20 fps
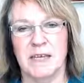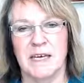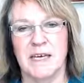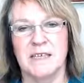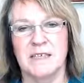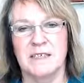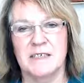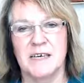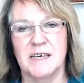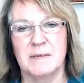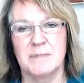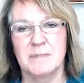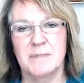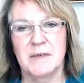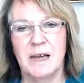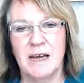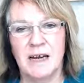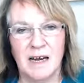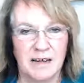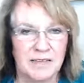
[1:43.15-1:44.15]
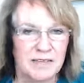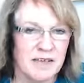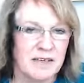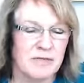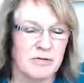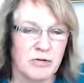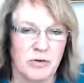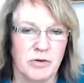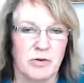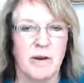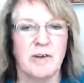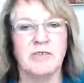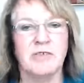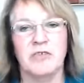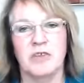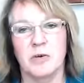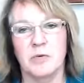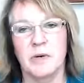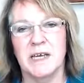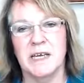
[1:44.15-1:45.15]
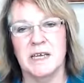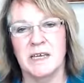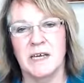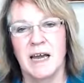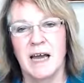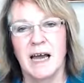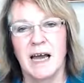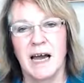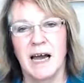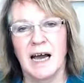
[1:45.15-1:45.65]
And I think through the rest of the week,